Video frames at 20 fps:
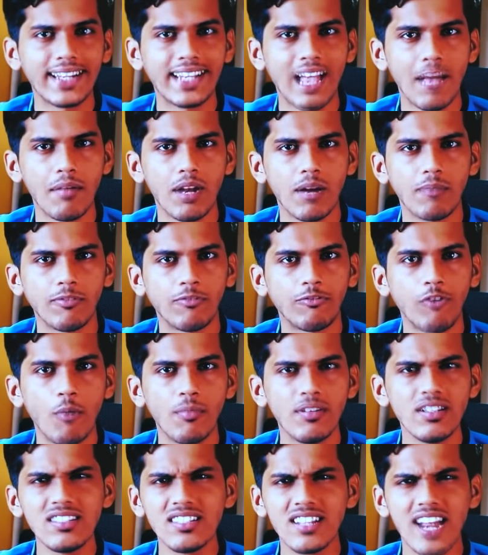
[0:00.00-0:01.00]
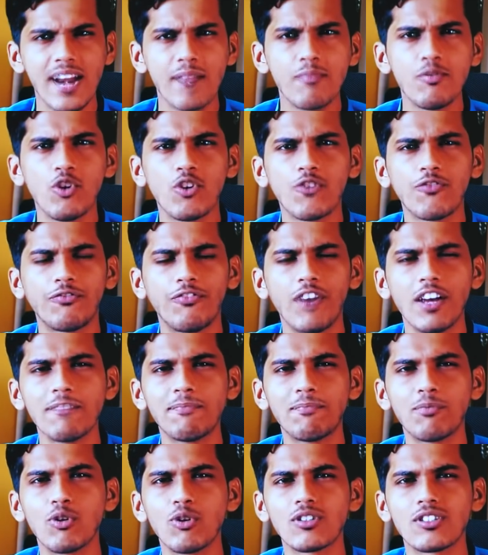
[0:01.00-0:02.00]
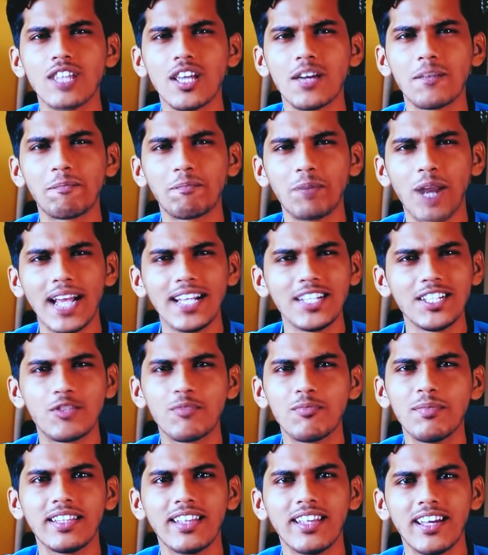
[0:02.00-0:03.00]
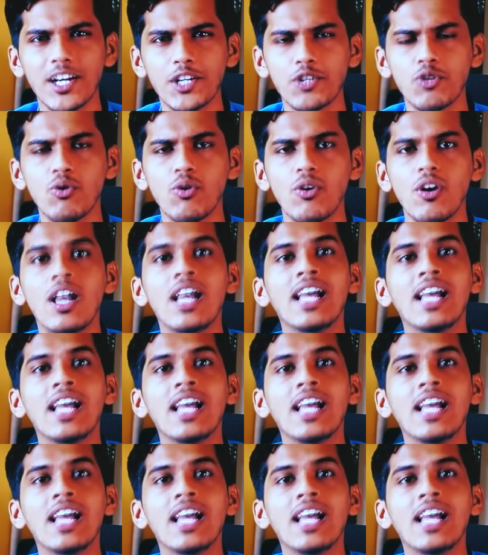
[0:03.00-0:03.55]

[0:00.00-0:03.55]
videos on YouTube, Hotstar, and Netflix, if